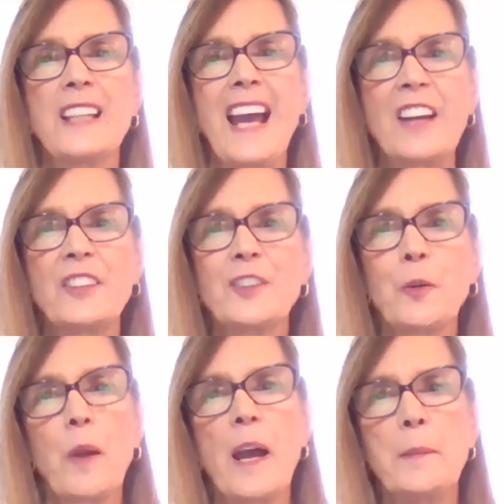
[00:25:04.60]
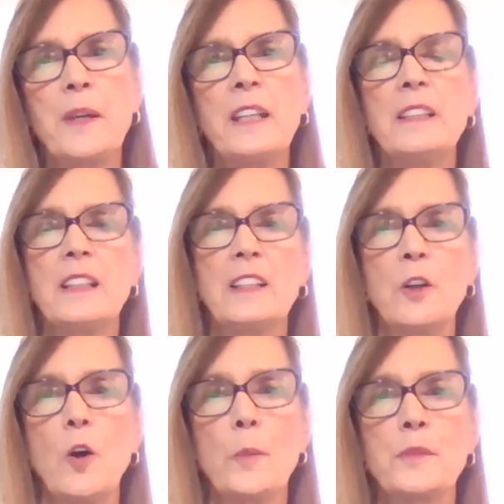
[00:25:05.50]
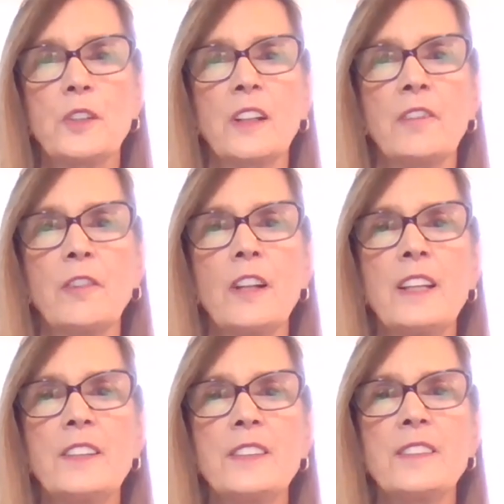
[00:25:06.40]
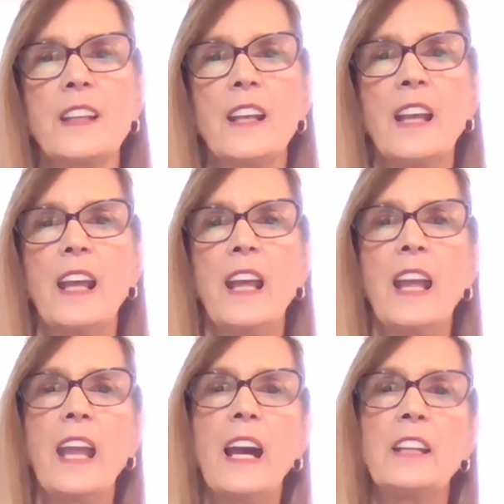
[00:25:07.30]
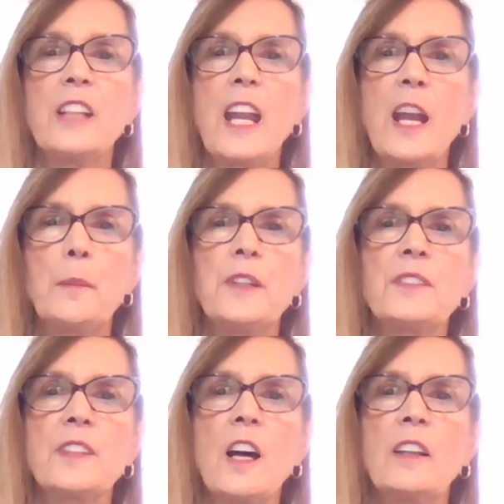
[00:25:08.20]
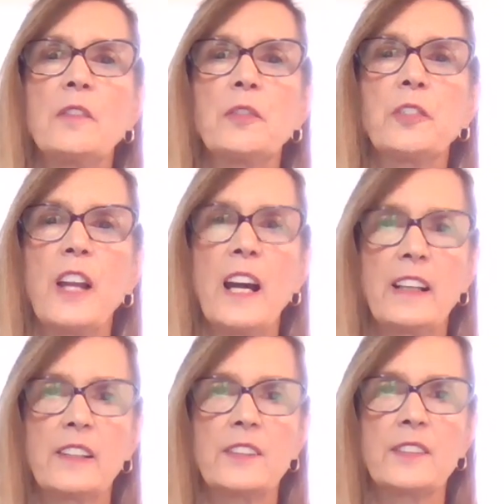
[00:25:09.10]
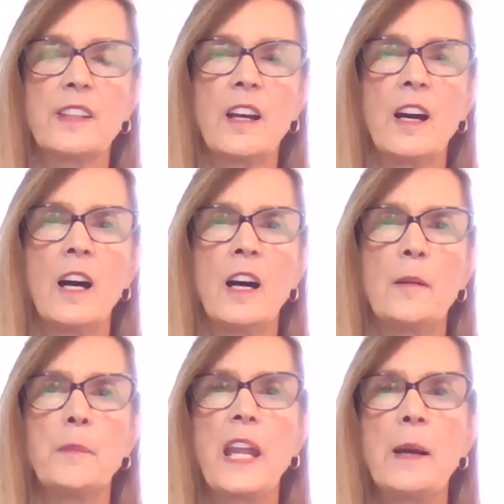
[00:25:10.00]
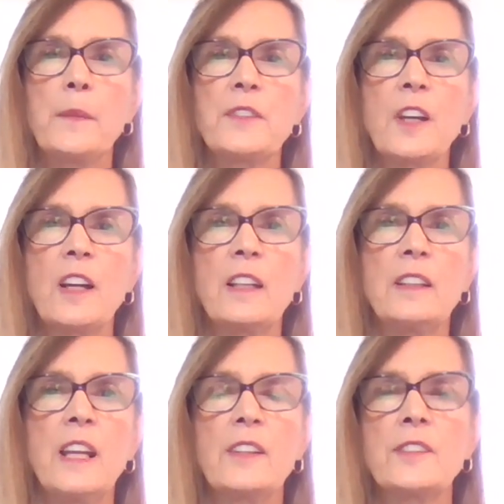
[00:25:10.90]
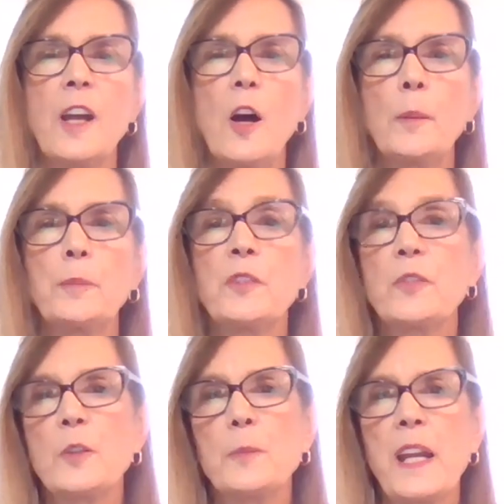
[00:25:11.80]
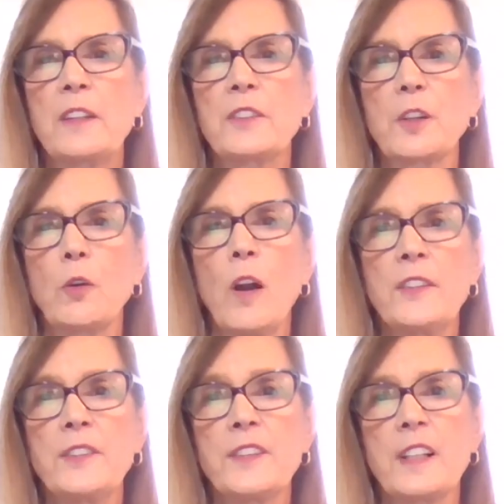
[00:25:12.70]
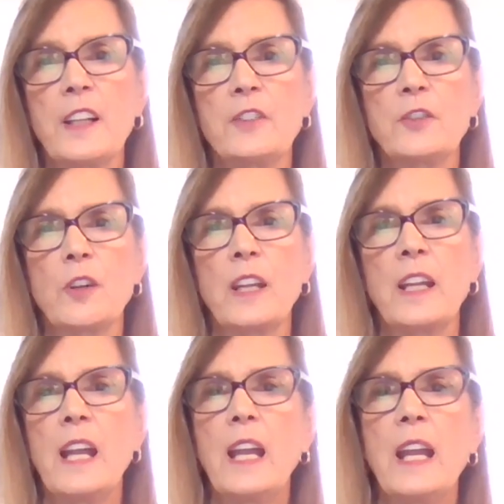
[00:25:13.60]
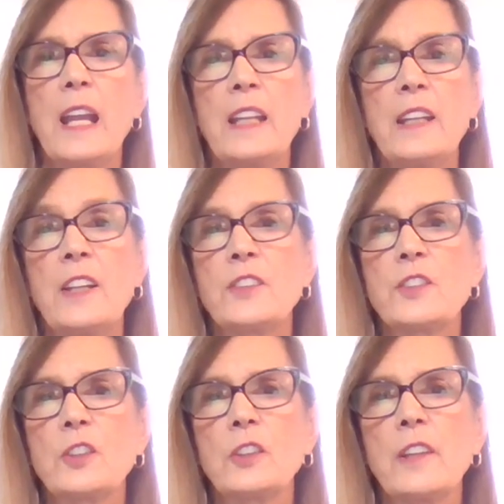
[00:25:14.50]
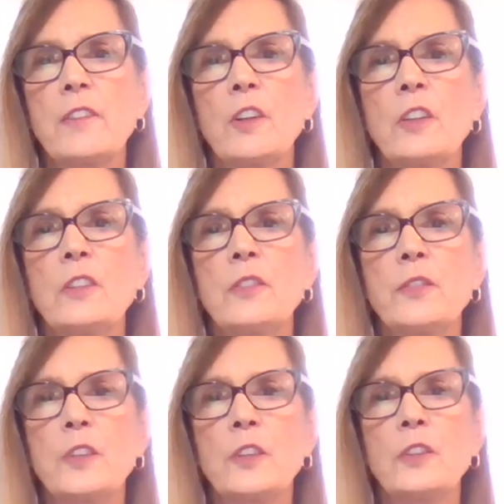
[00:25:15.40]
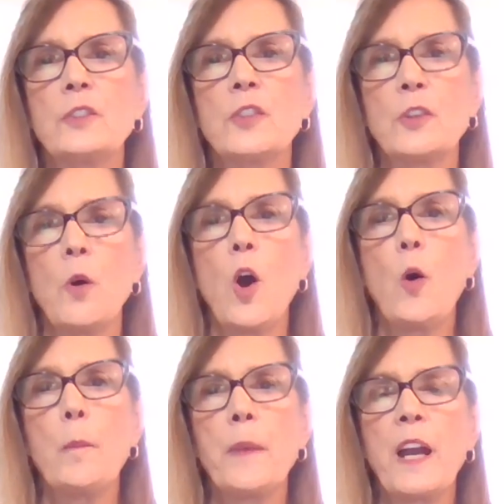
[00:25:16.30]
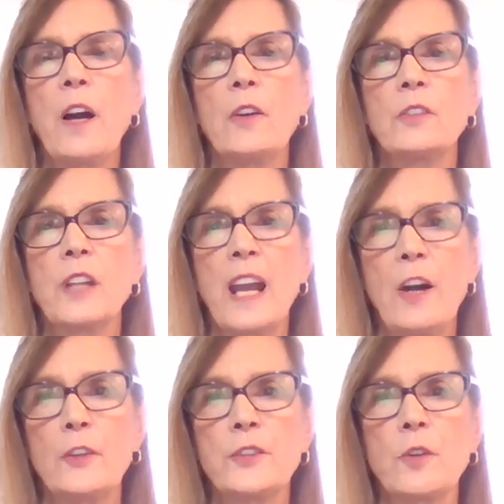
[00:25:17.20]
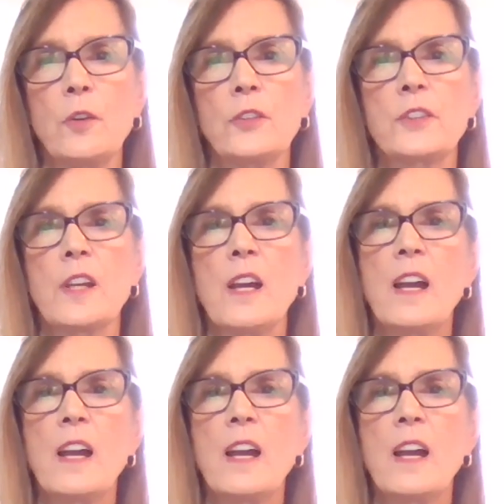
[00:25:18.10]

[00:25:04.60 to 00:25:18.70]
TaskRabbit in home deliveries, and Amazon Flex. Amazon has helped food banks across the country and has delivered food to homebound households,